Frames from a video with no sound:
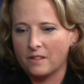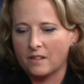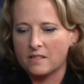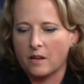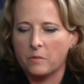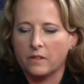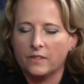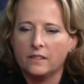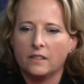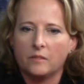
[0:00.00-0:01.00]
as I believe
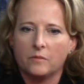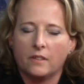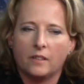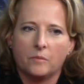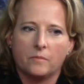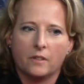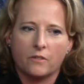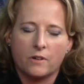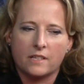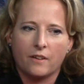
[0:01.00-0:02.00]
it, and um, of
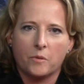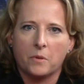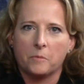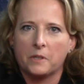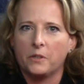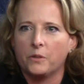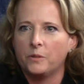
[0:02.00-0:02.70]
course I have a biblical